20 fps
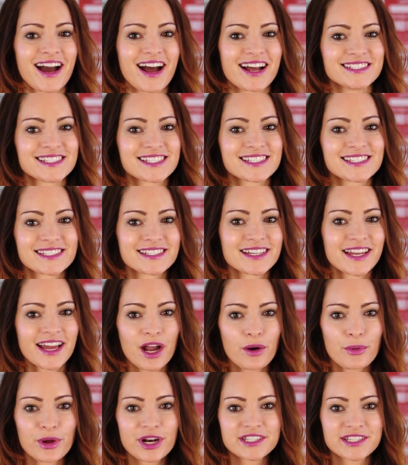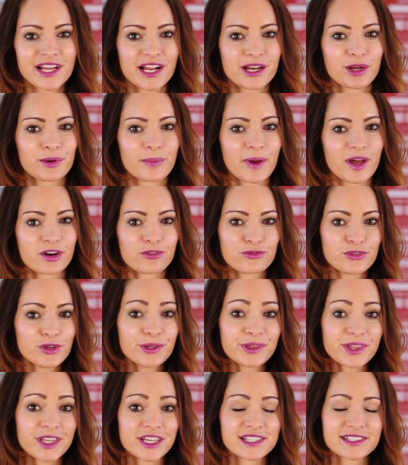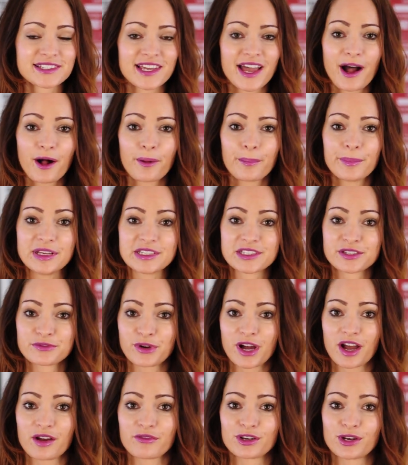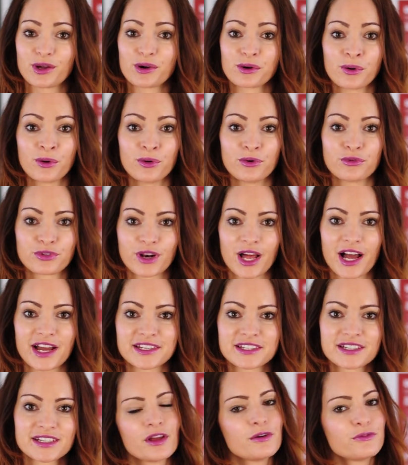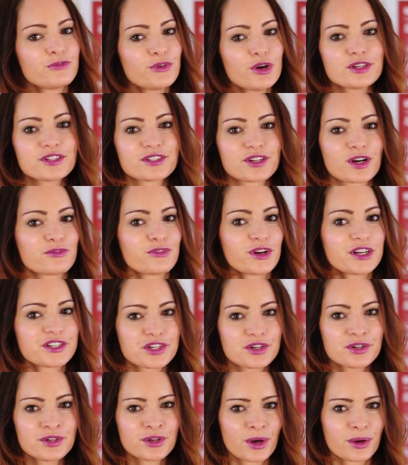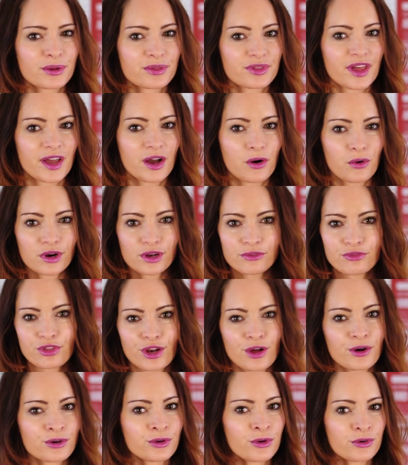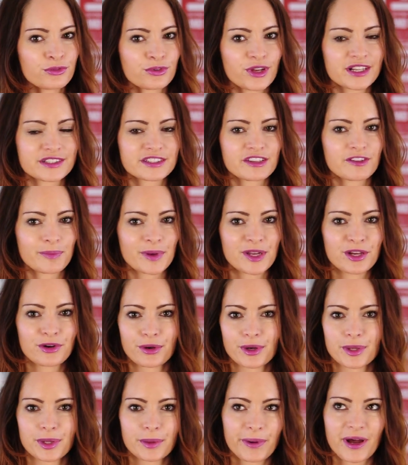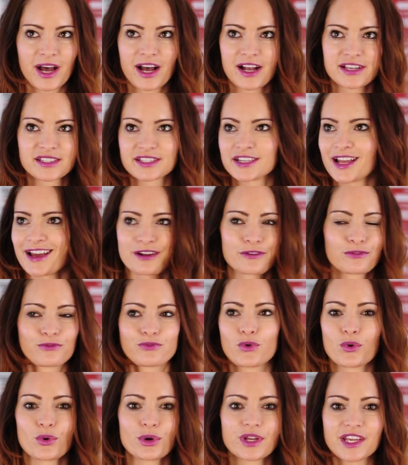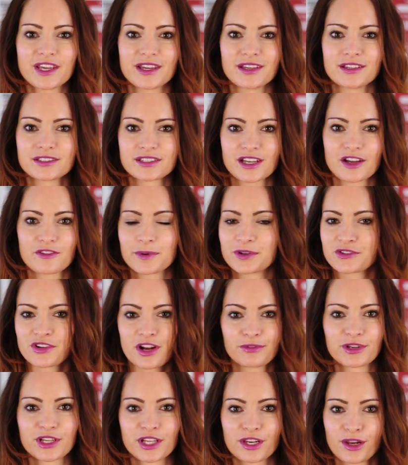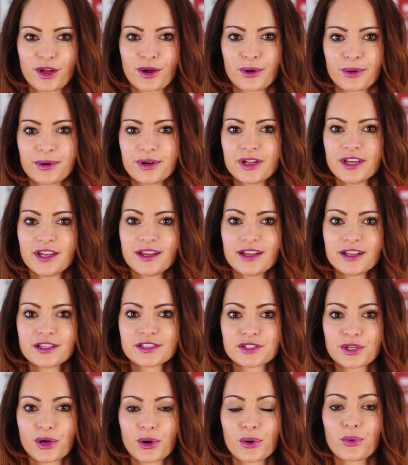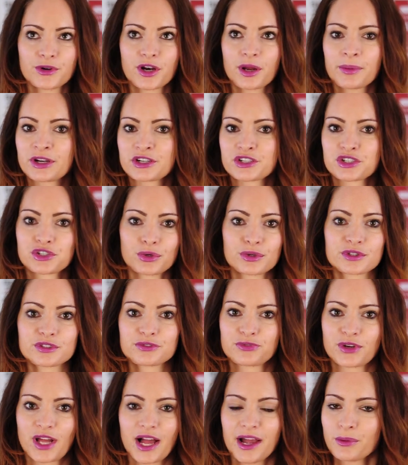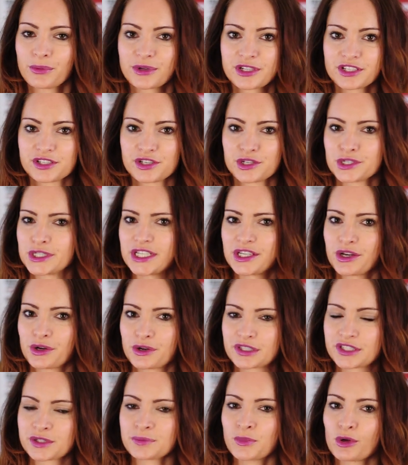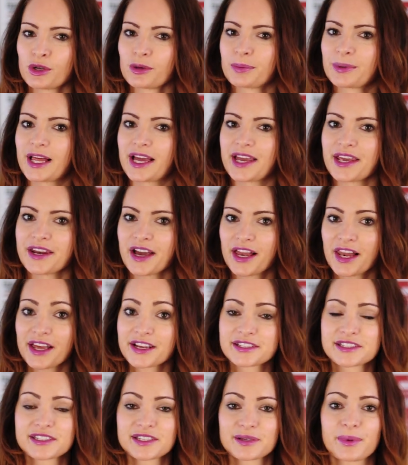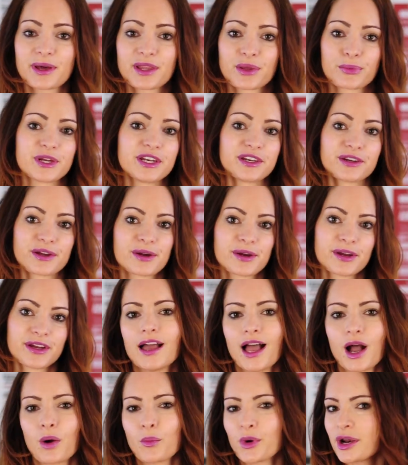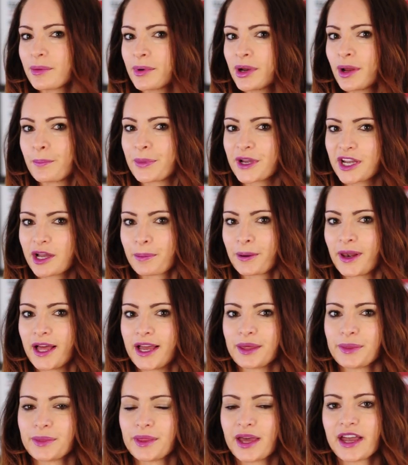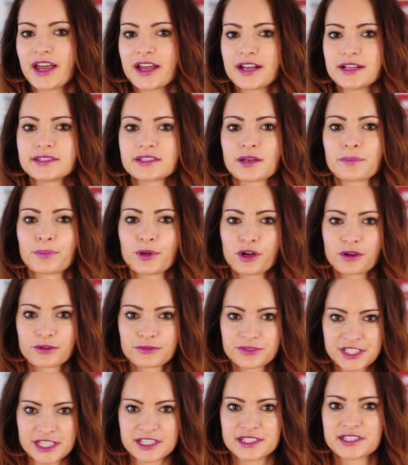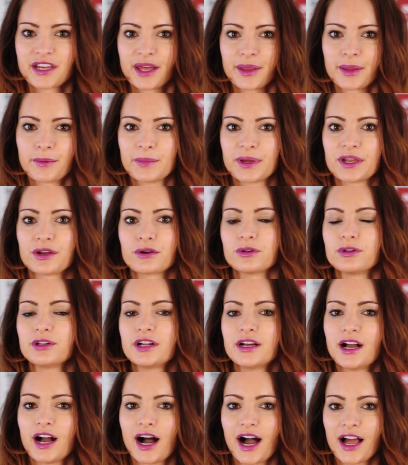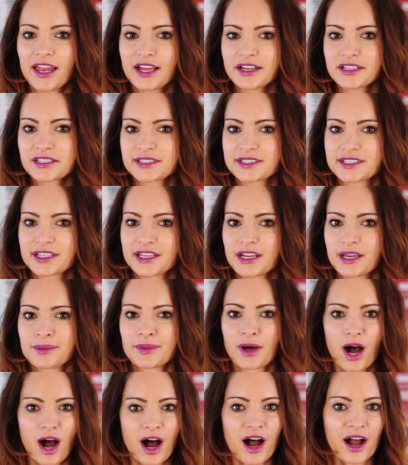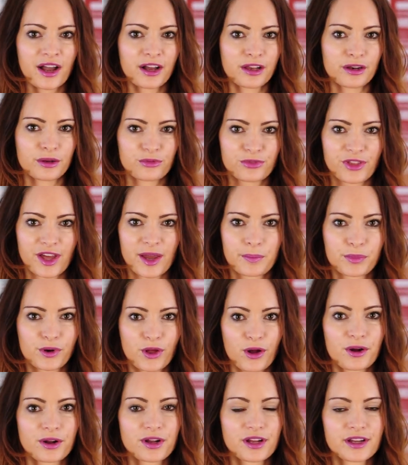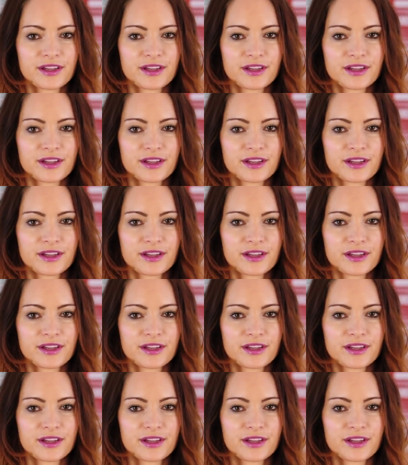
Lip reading: guys. Today I want to tell you about a few things that helped me survive a long-haul flight. First off, I should note that all of the long-haul flights I've been on in the past, like, 4 years, I've been travelling alone. So when I'm on a shorter flight, which is usually on a smaller plane, I like to sit by the window. And when I'm on a bigger plane that has a block of seats down the middle, I like to sit in the aisle of that block.